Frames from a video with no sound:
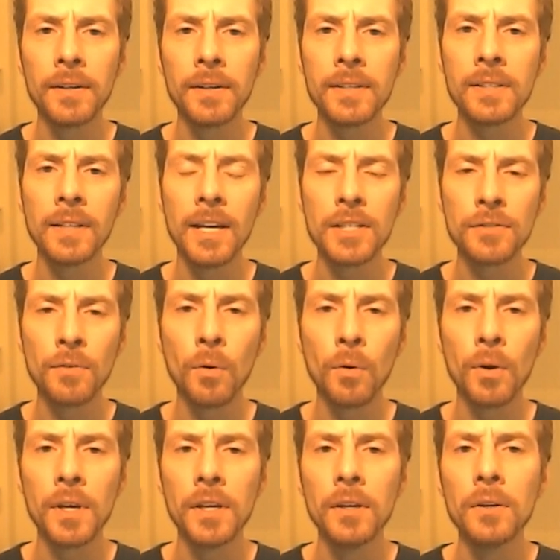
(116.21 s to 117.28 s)
It does less
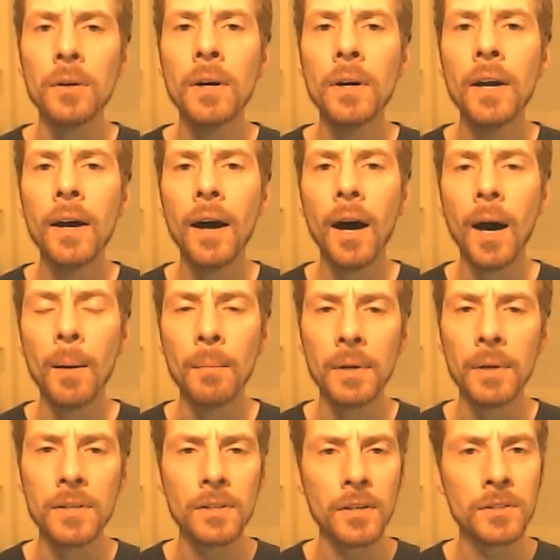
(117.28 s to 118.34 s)
for you,
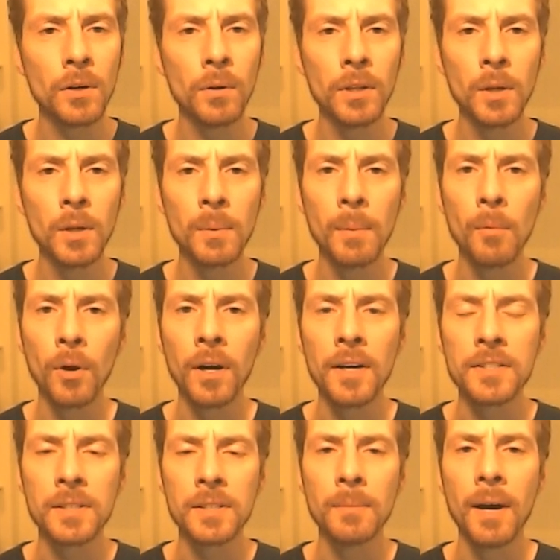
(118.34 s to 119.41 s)
but it's also a little bit more
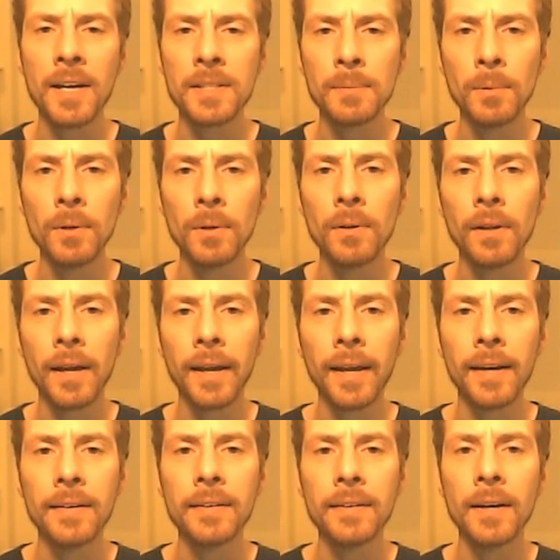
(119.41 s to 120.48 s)
customizable,
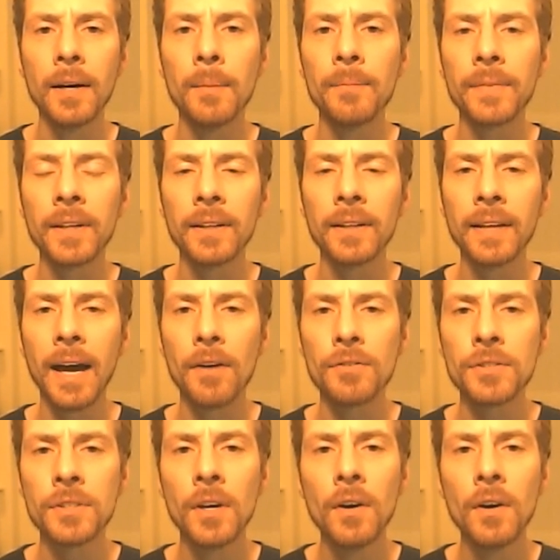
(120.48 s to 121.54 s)
and it
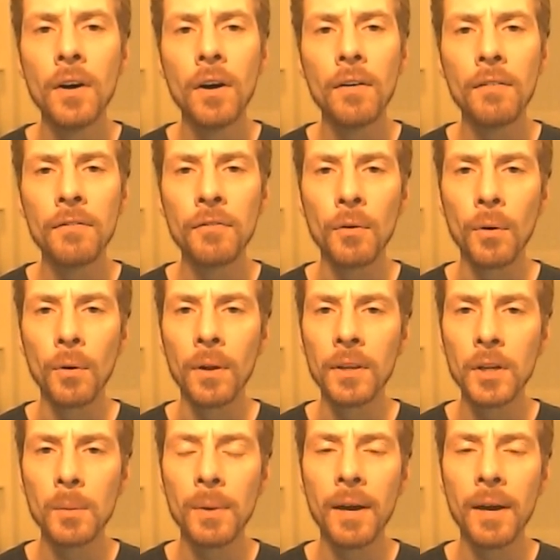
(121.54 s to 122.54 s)
allows for a little